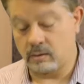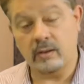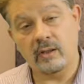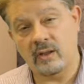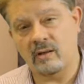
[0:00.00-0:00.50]

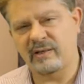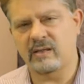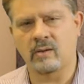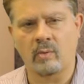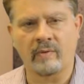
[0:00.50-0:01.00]
so it
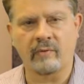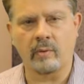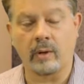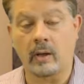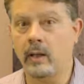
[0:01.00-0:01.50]
doesn't work very
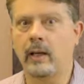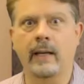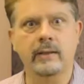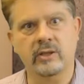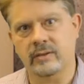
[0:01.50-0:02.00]
well.
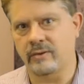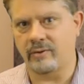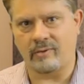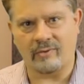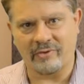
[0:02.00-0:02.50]
Let's just do
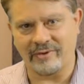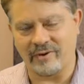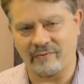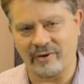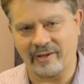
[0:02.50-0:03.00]
the whole thing
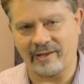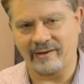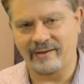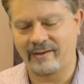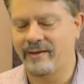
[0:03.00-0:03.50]
over
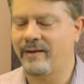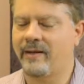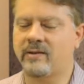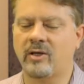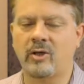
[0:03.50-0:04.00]
again.
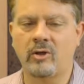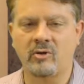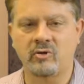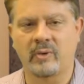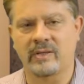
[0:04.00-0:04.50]
It's a
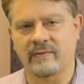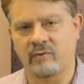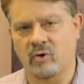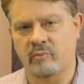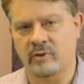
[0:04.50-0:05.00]
huge waste of
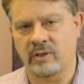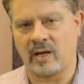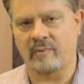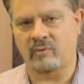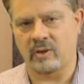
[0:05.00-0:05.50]
corporate
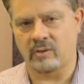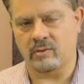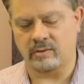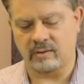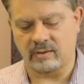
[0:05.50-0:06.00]
time and
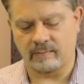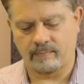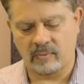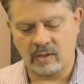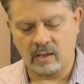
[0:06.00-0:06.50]
resources.
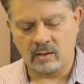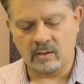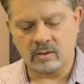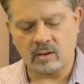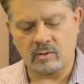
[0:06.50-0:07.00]

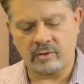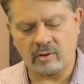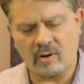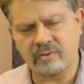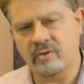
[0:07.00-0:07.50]
So there
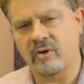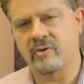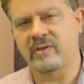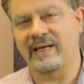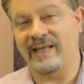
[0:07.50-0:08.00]
are also
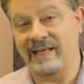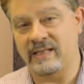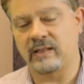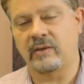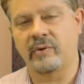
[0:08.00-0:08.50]
those that
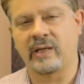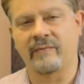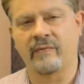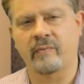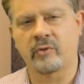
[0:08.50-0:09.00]
easily
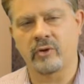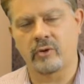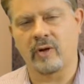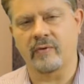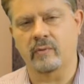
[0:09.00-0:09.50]
recover from
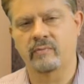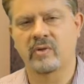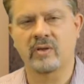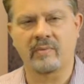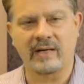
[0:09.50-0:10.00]
turnover.
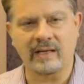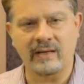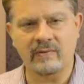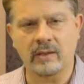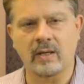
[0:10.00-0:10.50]
Somebody
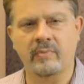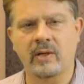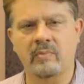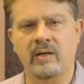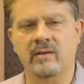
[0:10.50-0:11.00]
leaves the
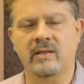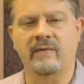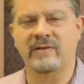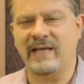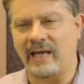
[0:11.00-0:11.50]
company, but instead
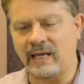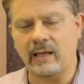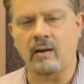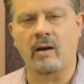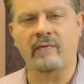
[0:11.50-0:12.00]
of
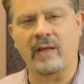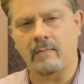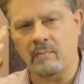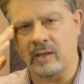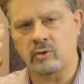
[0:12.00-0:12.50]
taking all of
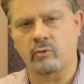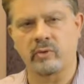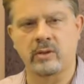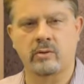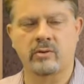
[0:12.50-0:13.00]
that mental
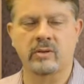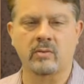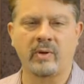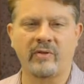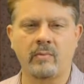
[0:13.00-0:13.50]

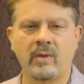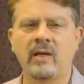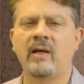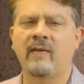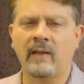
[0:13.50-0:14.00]
resources with them,
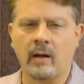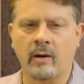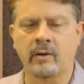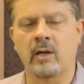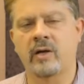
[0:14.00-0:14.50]
they
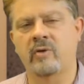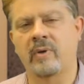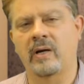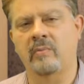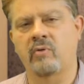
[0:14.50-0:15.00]
are
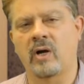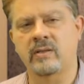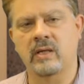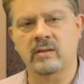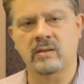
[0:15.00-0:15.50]
documented in
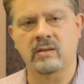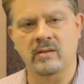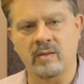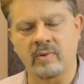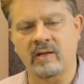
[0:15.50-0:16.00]
processes, and
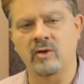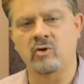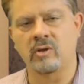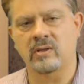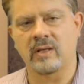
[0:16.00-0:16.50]
somebody
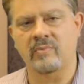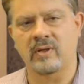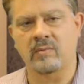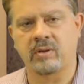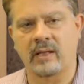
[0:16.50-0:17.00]
new that steps
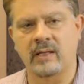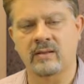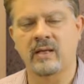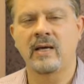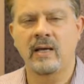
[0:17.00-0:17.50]
into
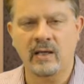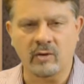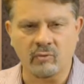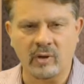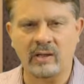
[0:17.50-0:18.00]
place
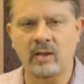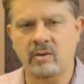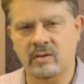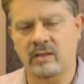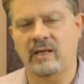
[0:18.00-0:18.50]
can read
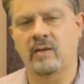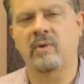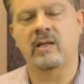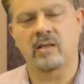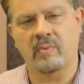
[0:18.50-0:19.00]
those, see them,
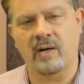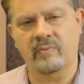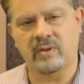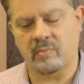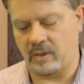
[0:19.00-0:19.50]
and spin up
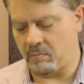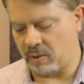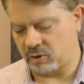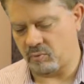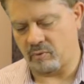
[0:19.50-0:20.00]
to speed
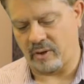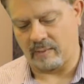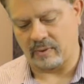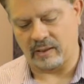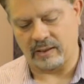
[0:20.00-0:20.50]
much more
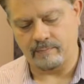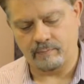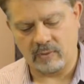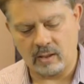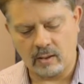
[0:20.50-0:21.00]
rapidly.
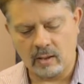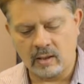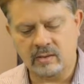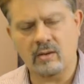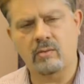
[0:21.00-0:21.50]

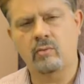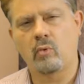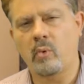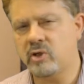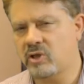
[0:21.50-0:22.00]
So
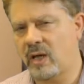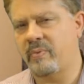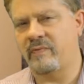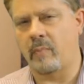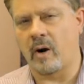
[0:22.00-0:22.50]
which
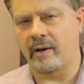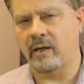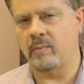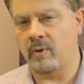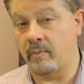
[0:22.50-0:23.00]
type of
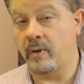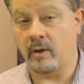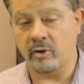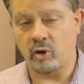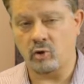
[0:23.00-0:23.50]
marketing department
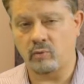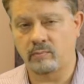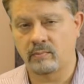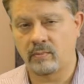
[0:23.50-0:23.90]
are you?